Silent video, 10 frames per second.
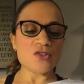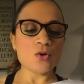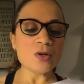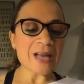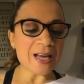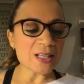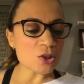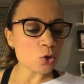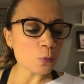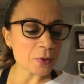so
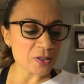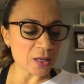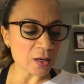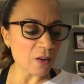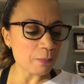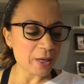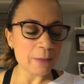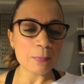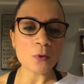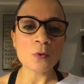92% of
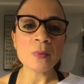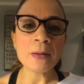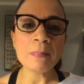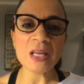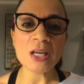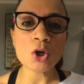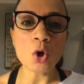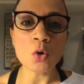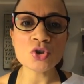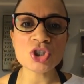people, meaning
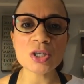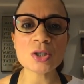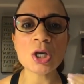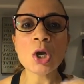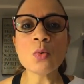coaches,